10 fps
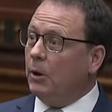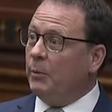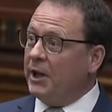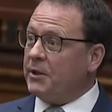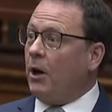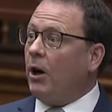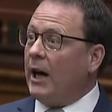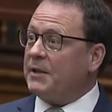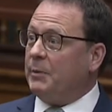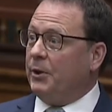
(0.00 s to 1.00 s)
because our
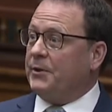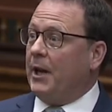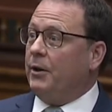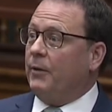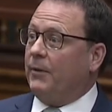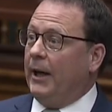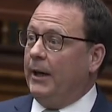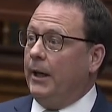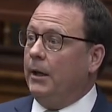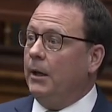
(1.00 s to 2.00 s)
hospital is
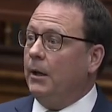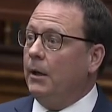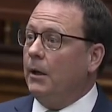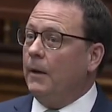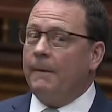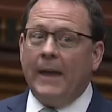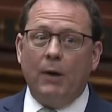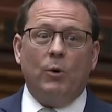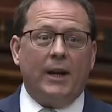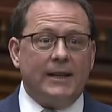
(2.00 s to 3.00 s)
underfunded. They
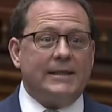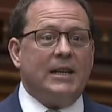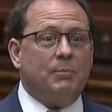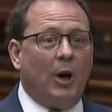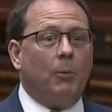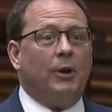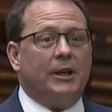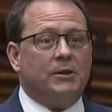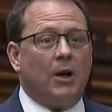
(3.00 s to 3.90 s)
want to see public